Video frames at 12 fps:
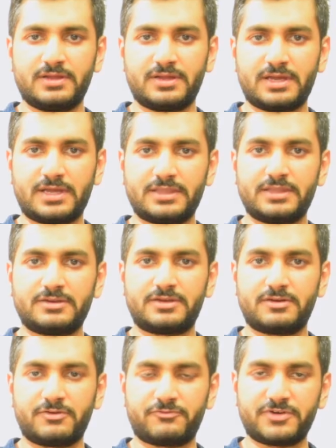and the
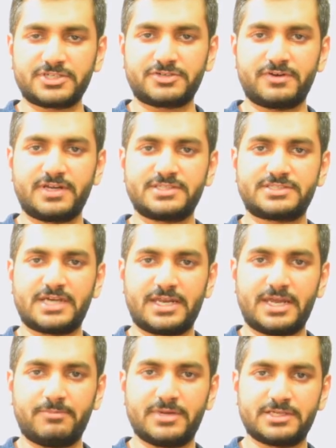refresh rate is
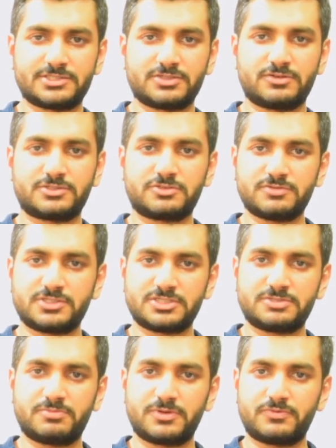dynamic, so it
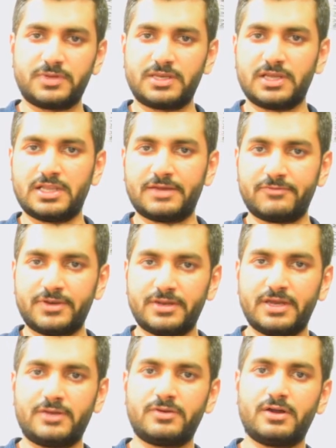switches between 11
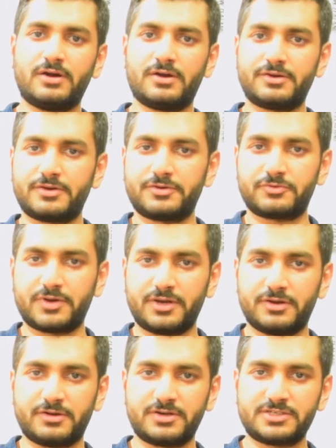and
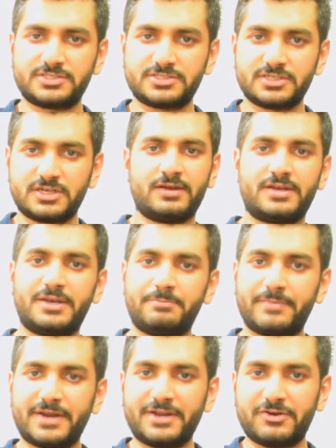120Hz
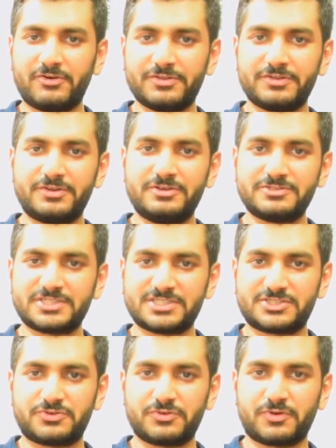depending on the
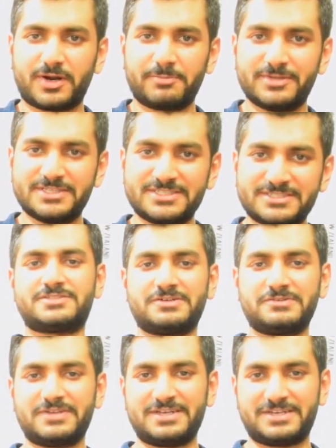usage requirements.
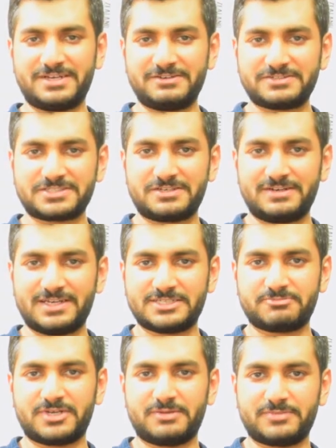So the interior screen
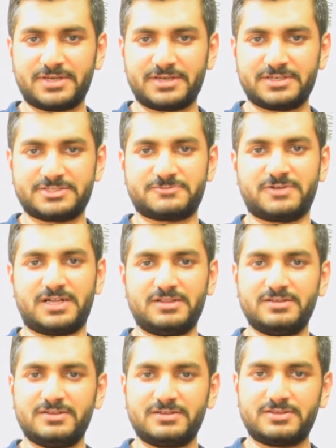has been updated as
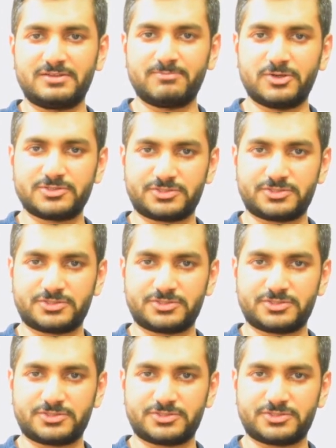well. Most